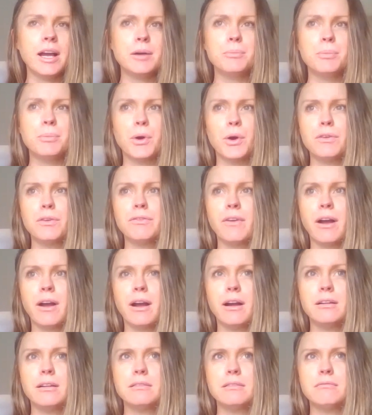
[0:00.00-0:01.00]
our
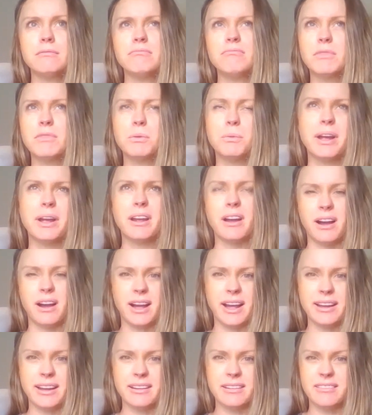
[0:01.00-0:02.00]
profile, the way
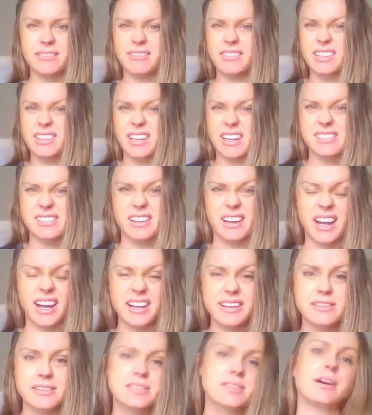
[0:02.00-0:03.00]
I
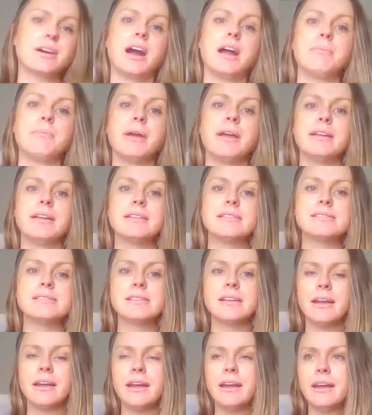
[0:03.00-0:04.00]
describe it
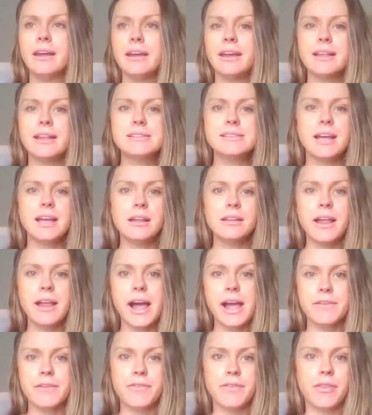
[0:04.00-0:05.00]
is it's our
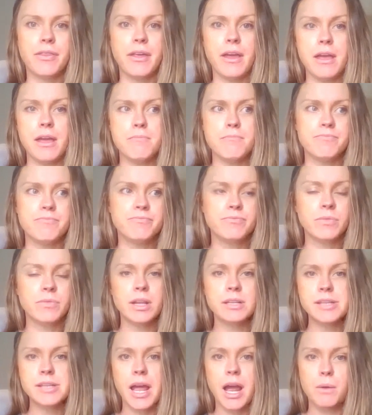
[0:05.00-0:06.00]
life theme.
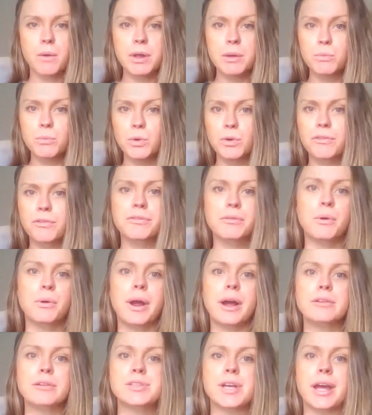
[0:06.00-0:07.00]
It's how we move through
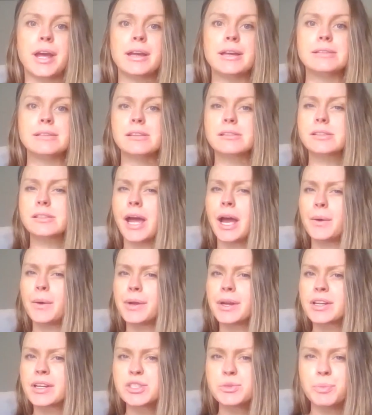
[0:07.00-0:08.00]
our days. It's how
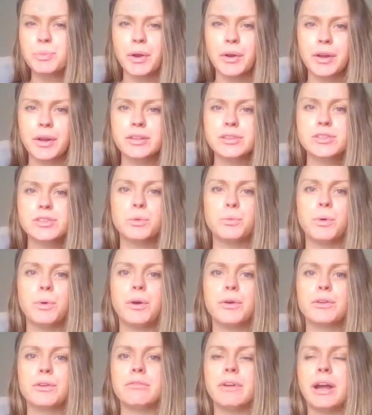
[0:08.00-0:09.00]
we experience the
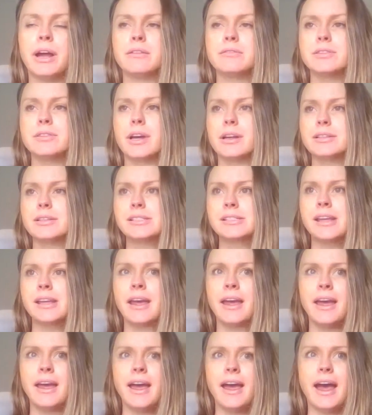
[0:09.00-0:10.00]
world around us.
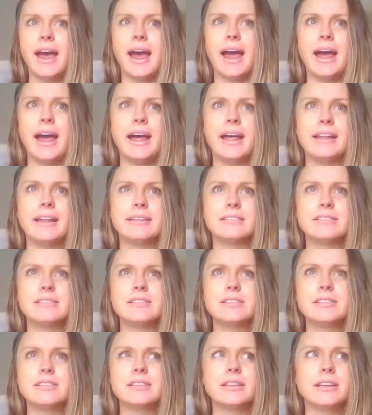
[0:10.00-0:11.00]

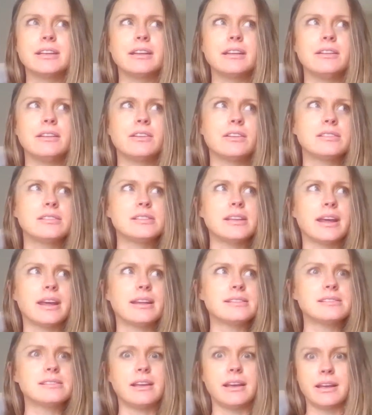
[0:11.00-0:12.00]
And you could say
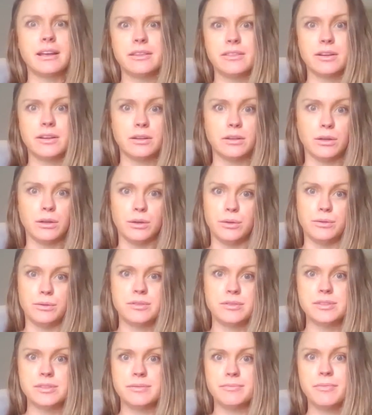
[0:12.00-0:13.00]
it's like the
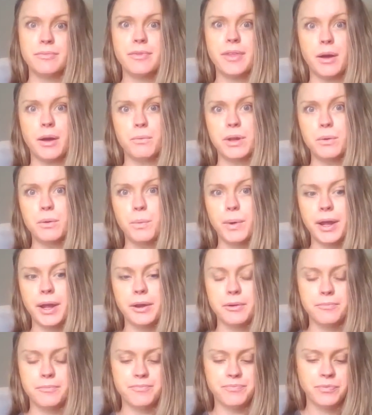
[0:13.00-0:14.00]
clothes that we
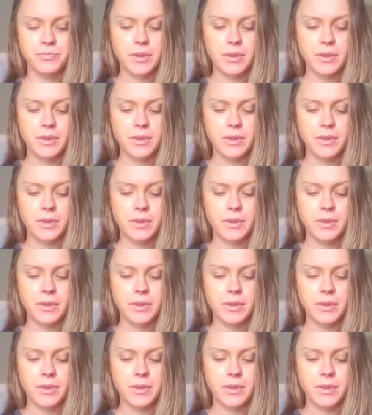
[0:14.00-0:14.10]
wear.